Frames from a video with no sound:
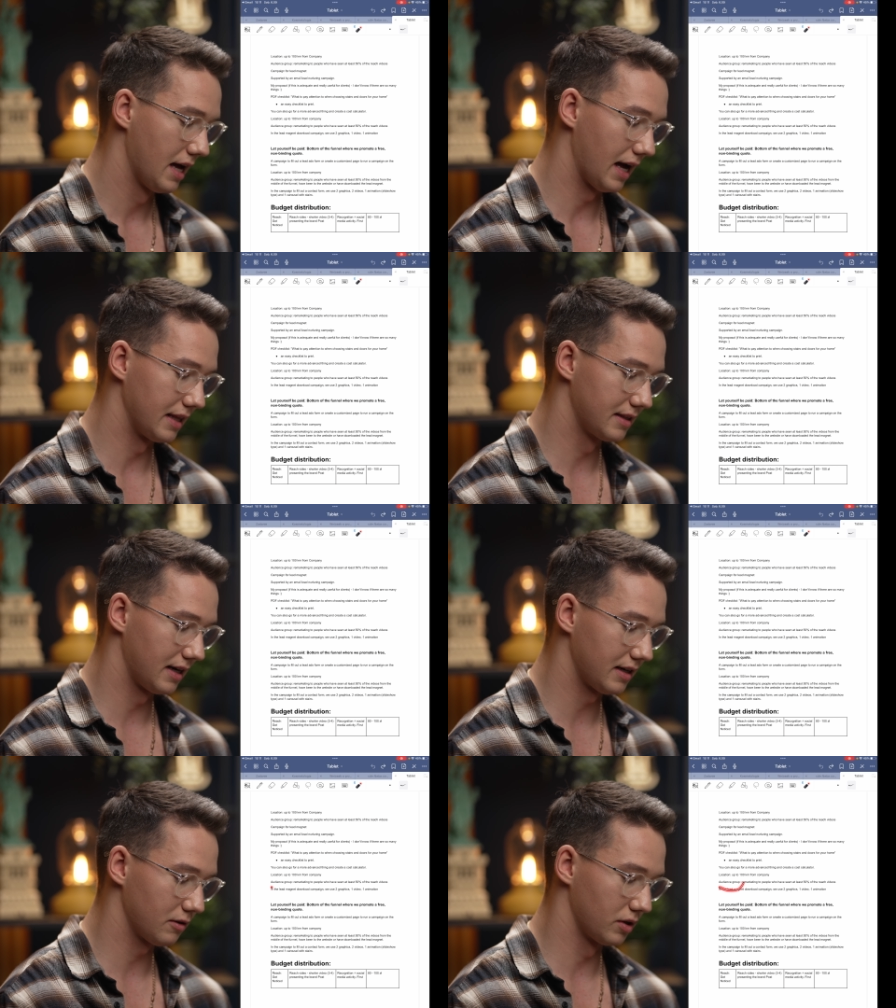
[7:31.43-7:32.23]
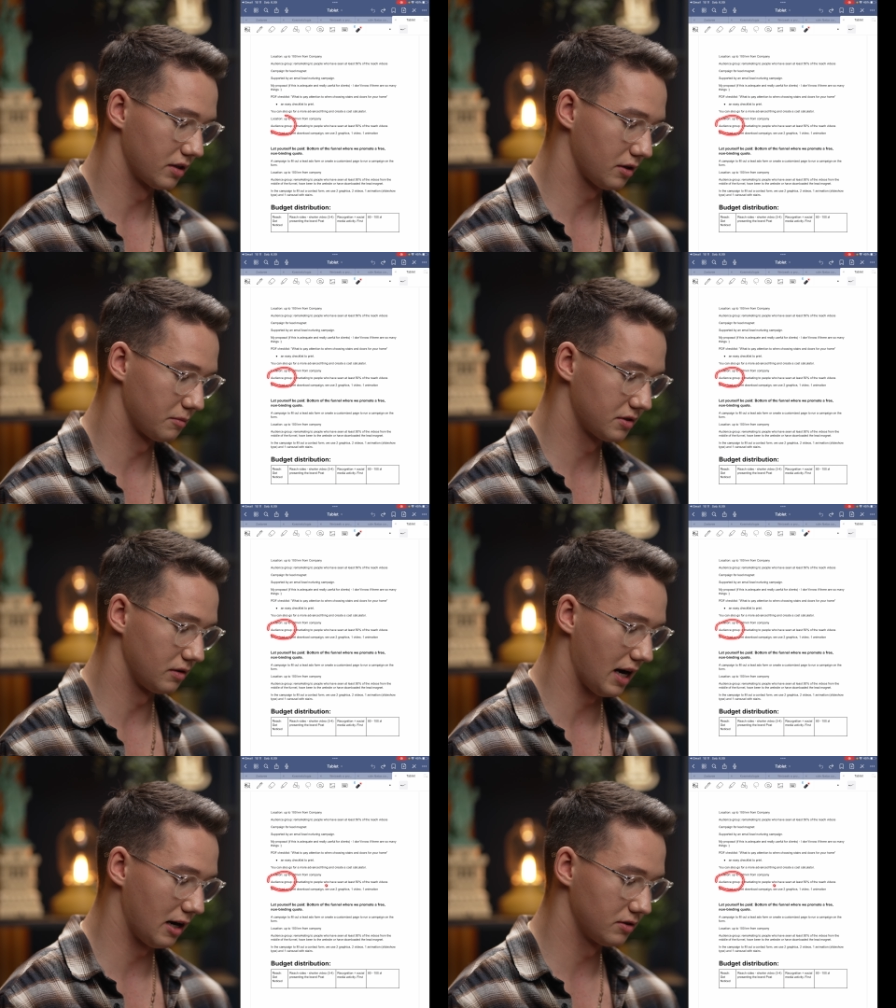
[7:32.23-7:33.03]
And then when it comes to
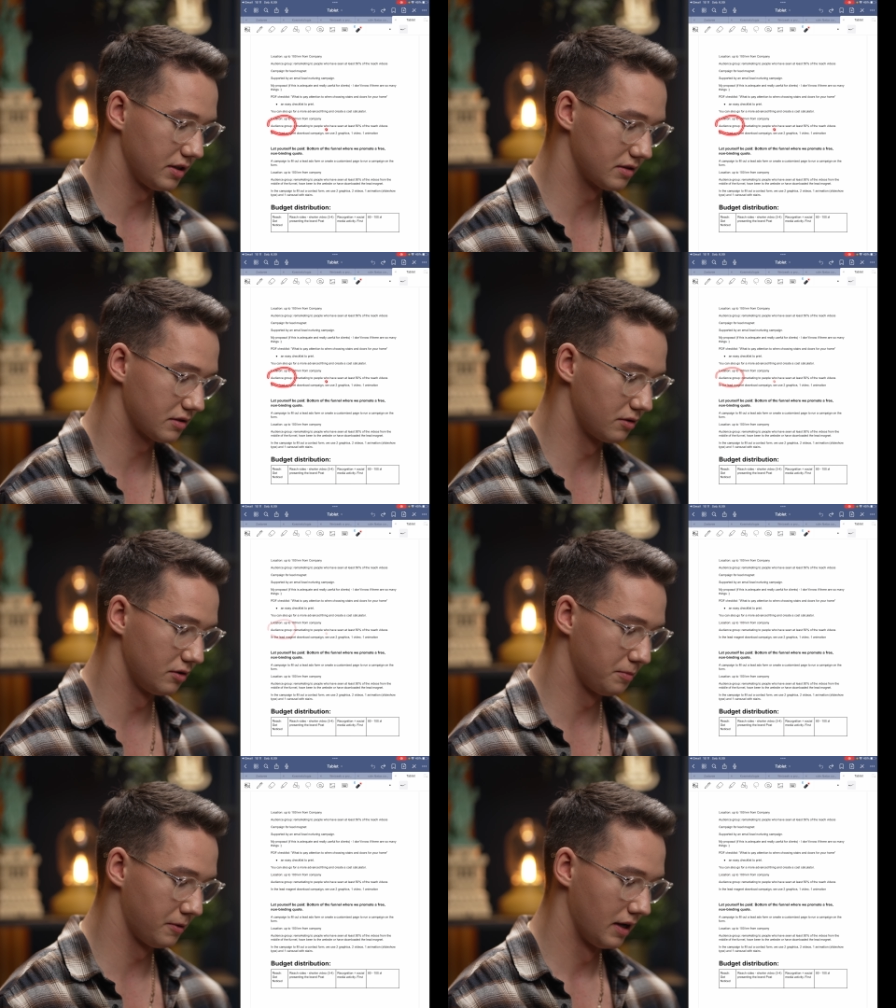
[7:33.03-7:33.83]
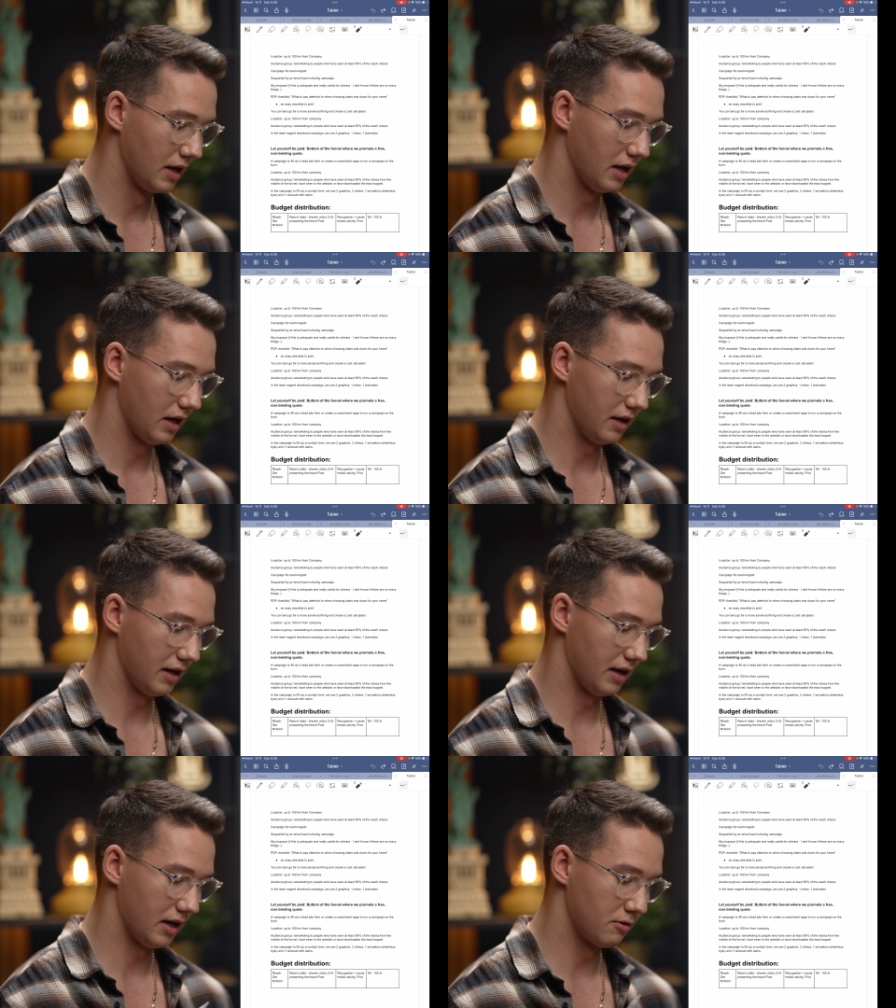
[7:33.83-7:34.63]
audience group,
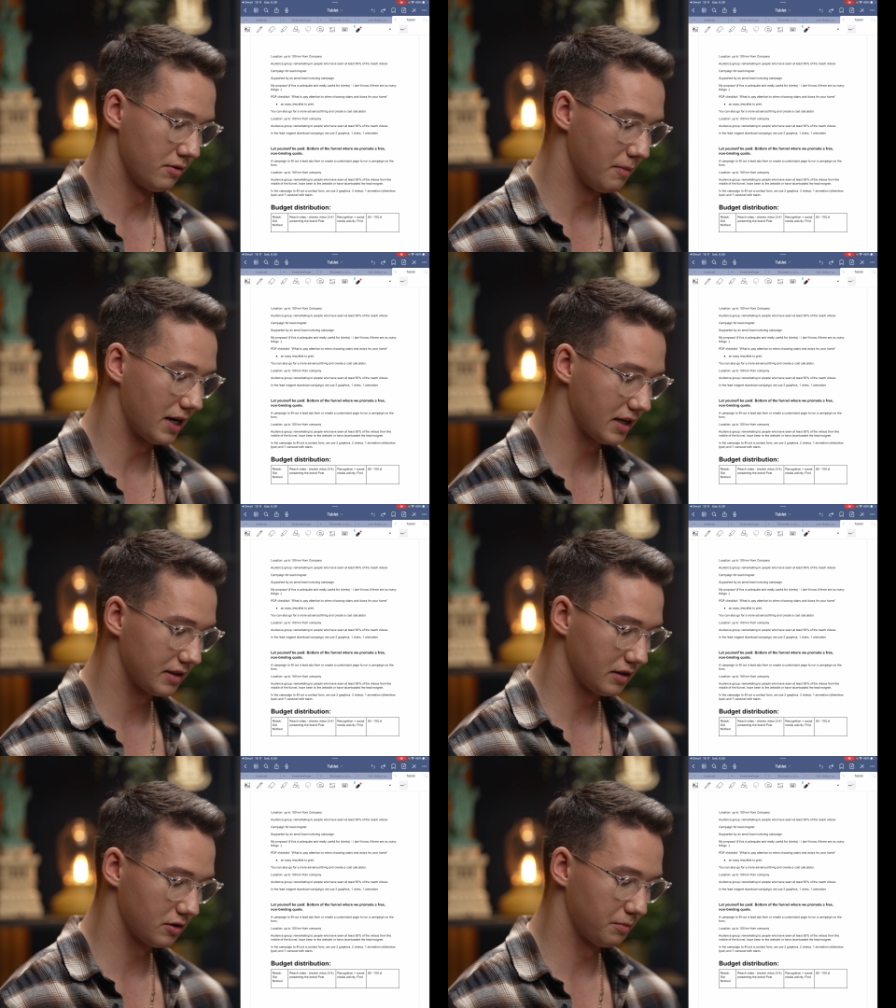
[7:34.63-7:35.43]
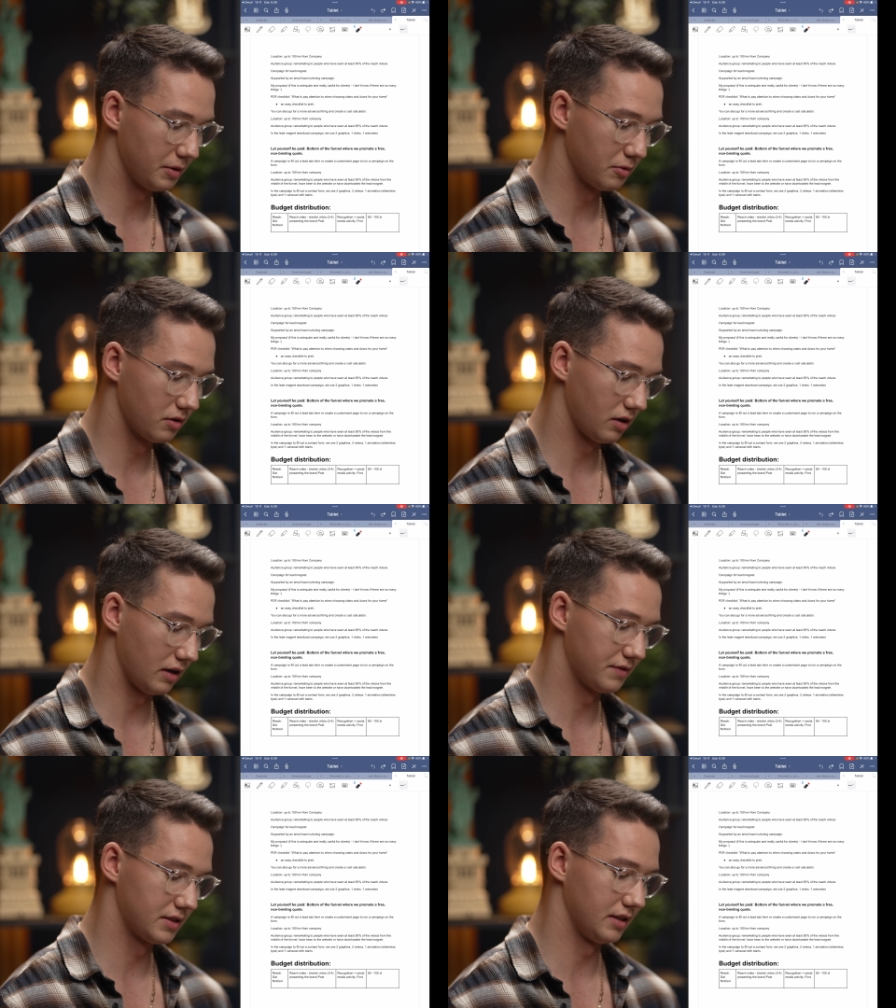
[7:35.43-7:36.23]
remarketing to people who
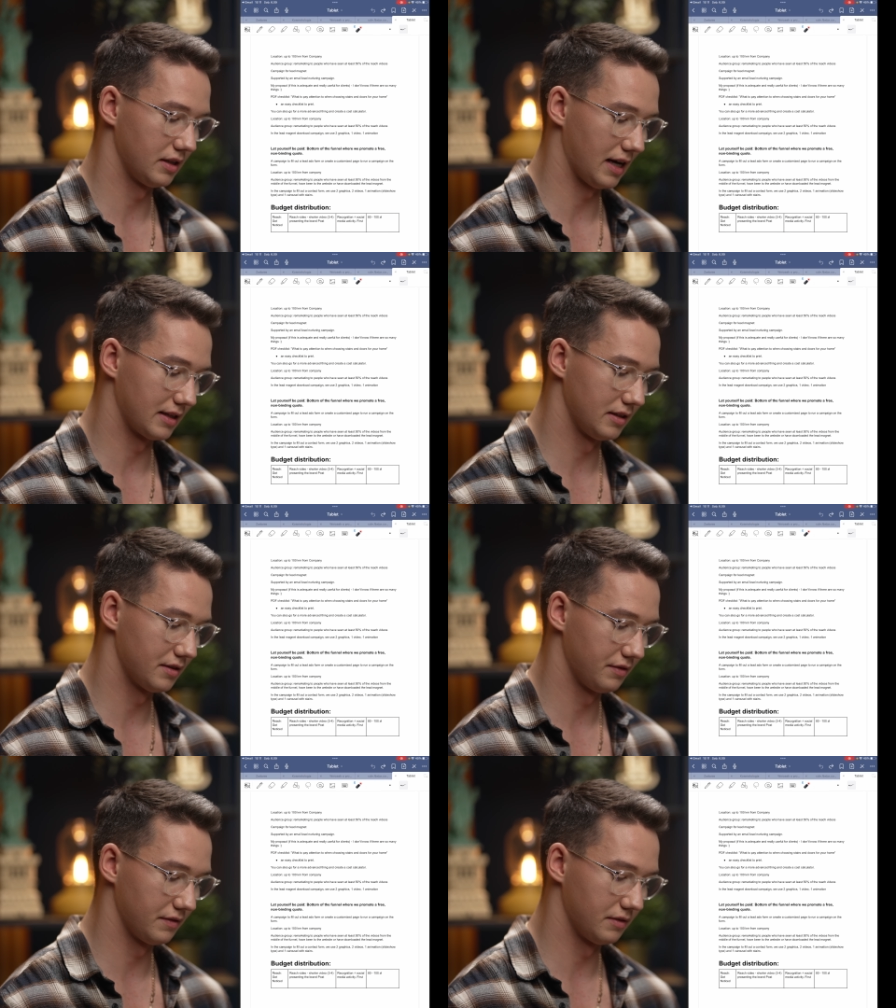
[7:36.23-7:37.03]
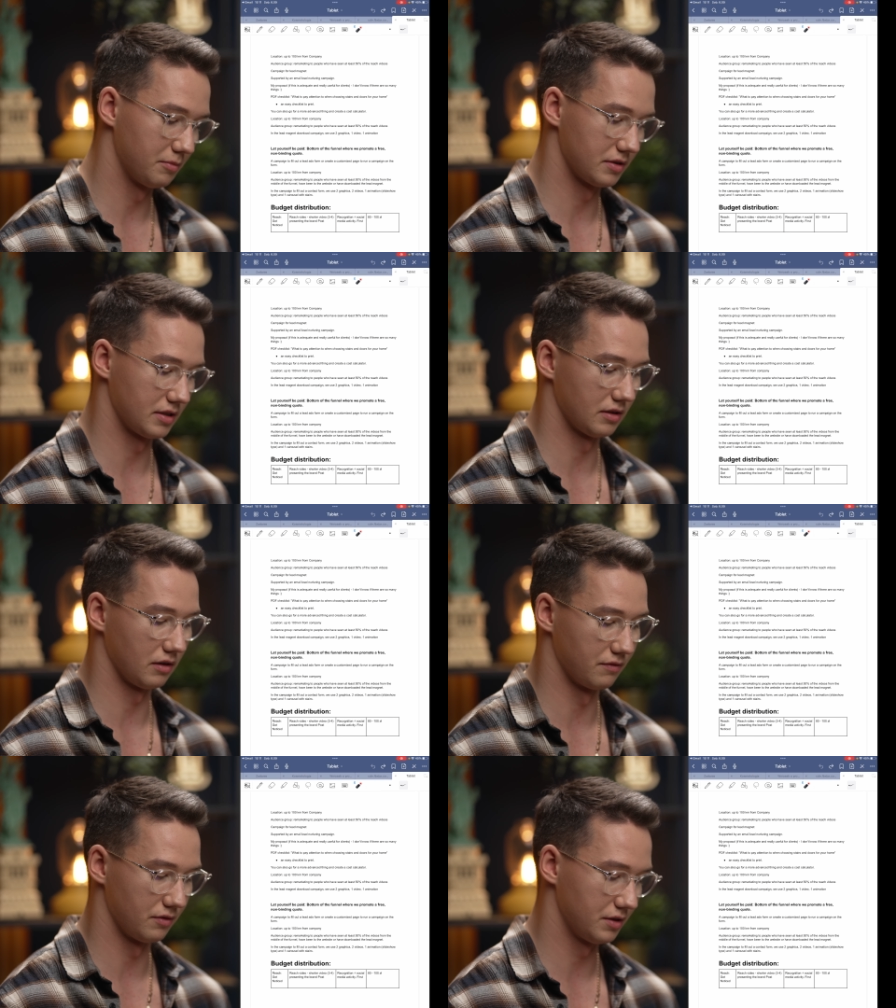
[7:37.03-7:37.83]
have seen at least 50%
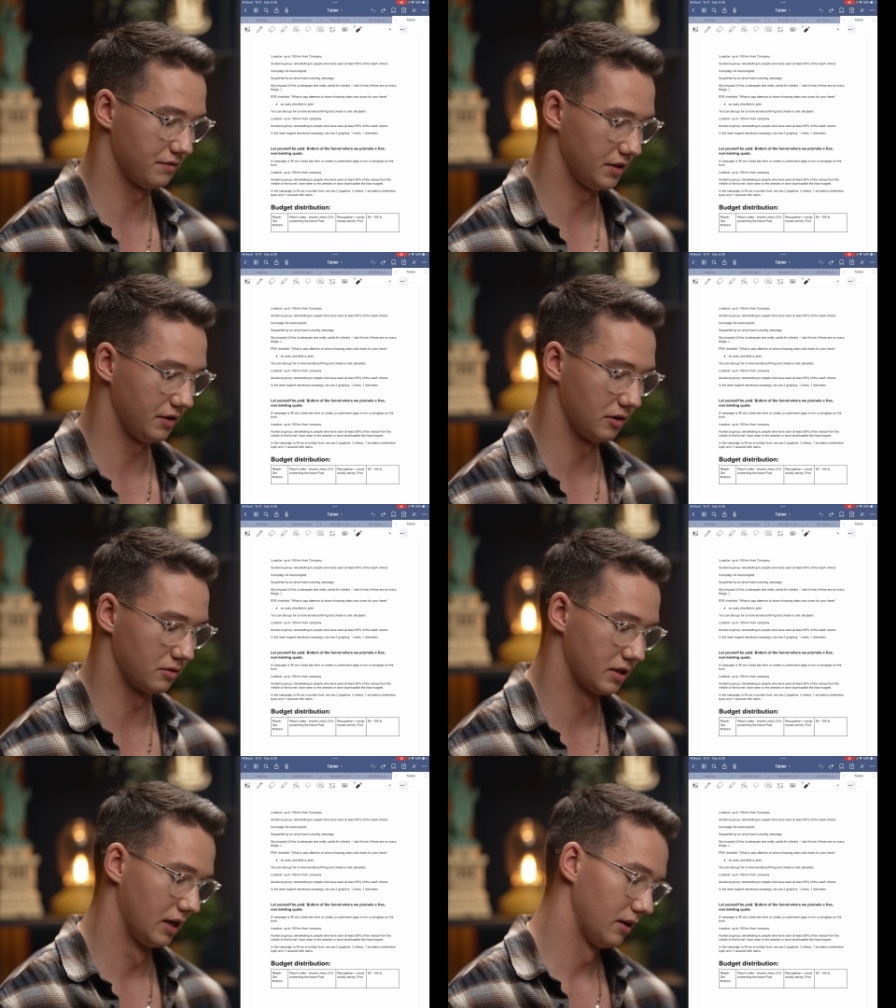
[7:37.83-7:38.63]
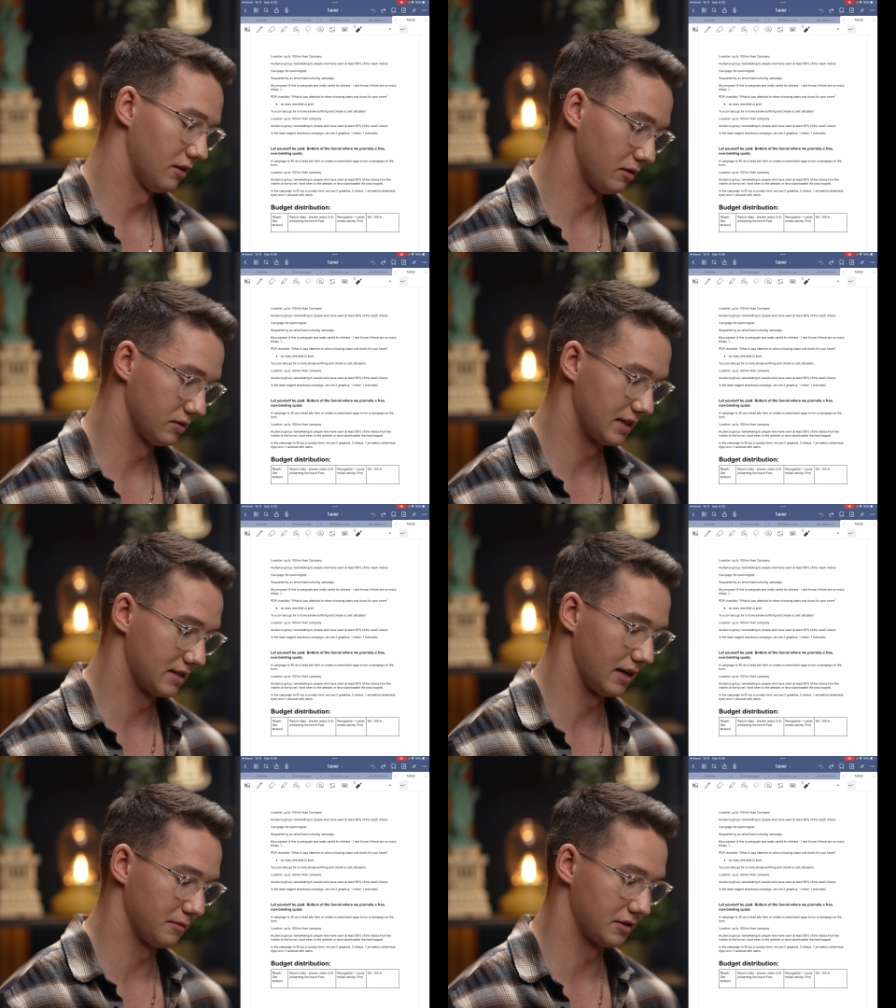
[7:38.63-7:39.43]
of reach videos, the
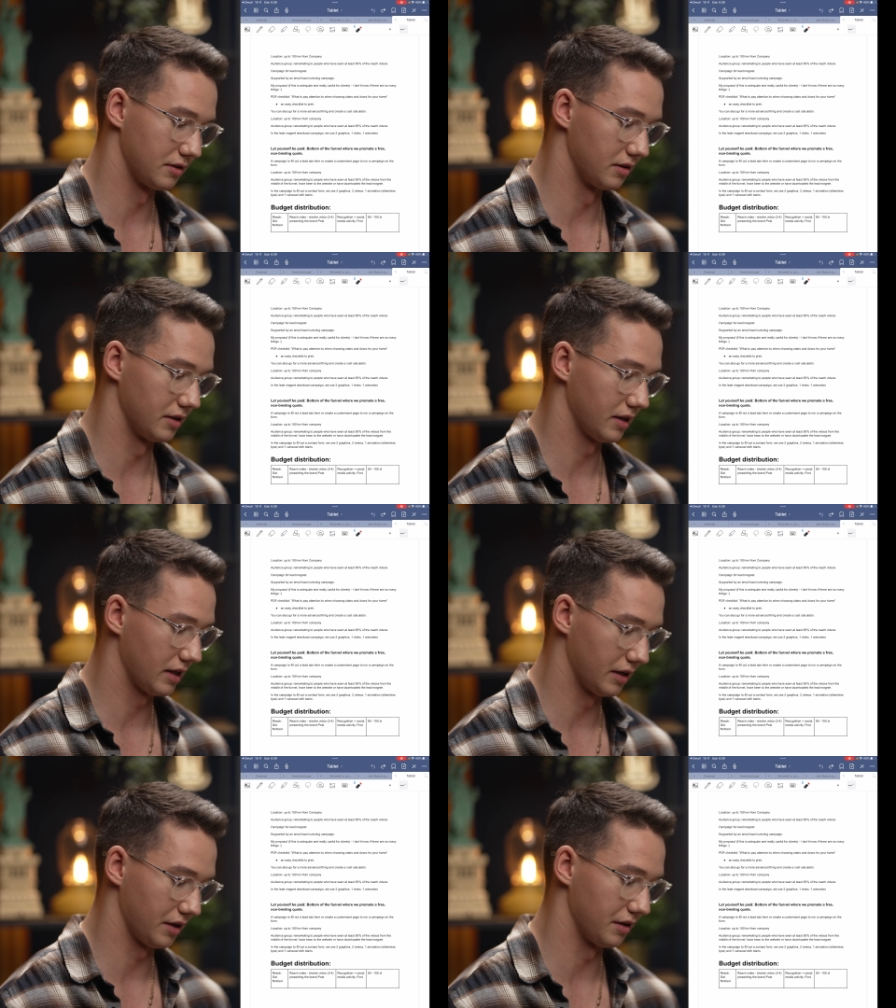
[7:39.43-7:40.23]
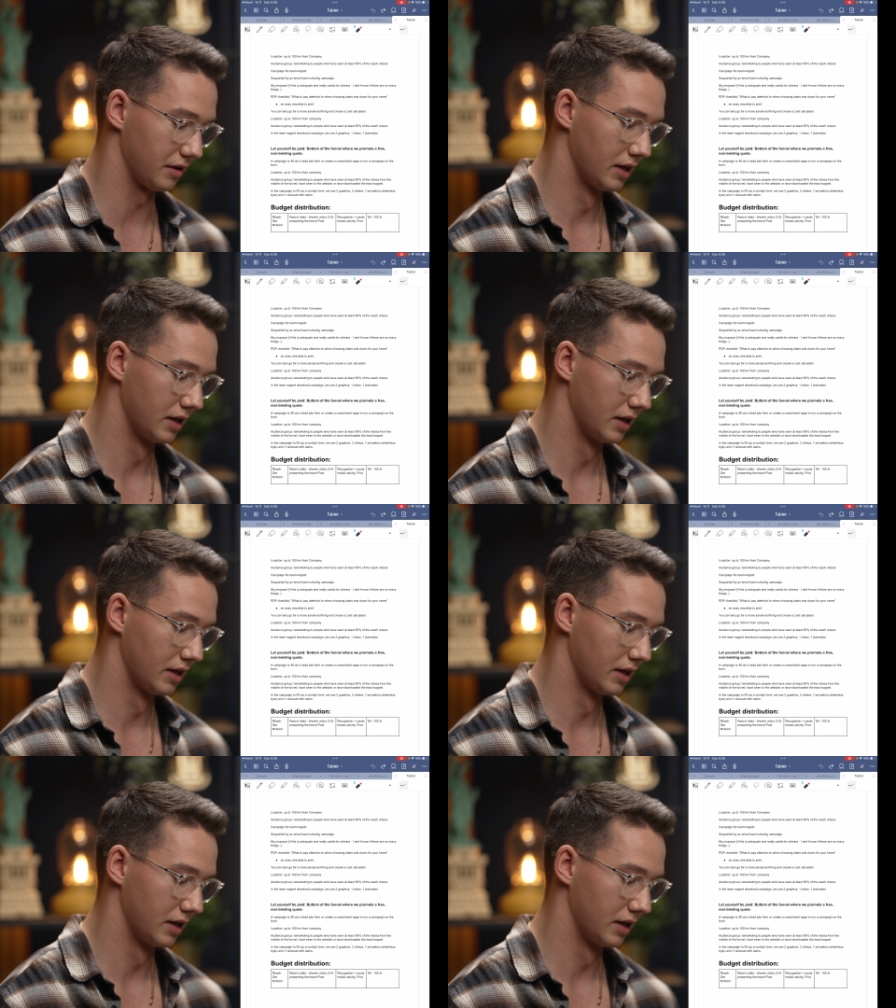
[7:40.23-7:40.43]
same story in here.